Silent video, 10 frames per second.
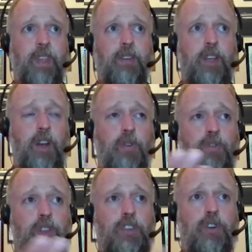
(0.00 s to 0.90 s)

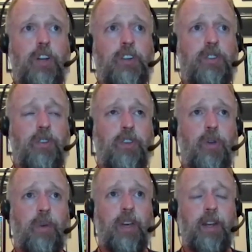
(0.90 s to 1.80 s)
the traditional
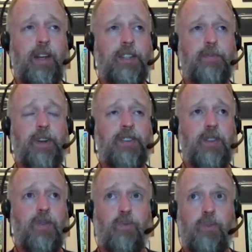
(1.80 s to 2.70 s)
human, and
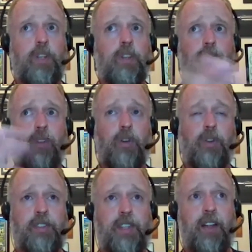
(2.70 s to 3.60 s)
especially really, really
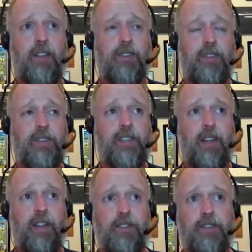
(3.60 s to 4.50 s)
old
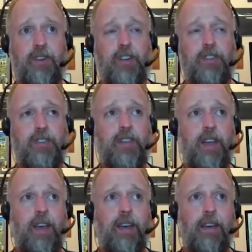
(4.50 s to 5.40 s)
skeletal structures,
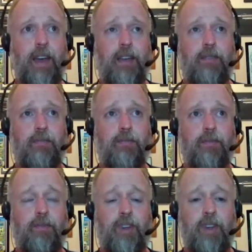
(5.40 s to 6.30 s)
like
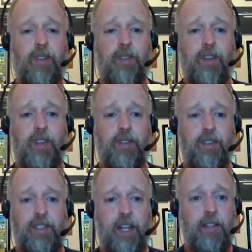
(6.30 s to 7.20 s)
the
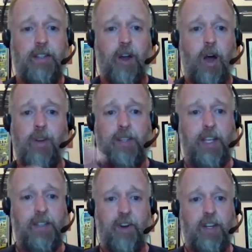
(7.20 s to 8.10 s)
skeleton always
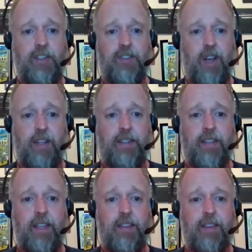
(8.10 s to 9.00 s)
has very straight
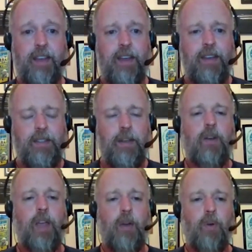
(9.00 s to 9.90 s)
teeth. It's like,
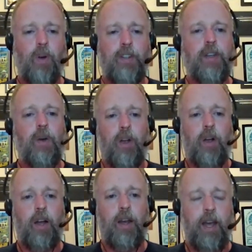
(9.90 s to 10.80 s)
okay, well, what's going
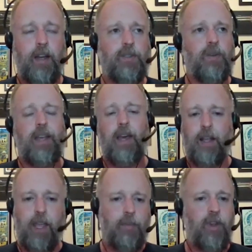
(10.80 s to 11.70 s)
on now? So I kind of
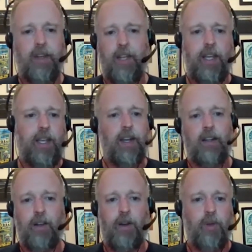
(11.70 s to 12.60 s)
kept on digging in a
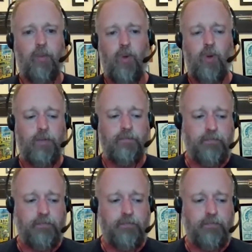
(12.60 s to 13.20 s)
little bit more.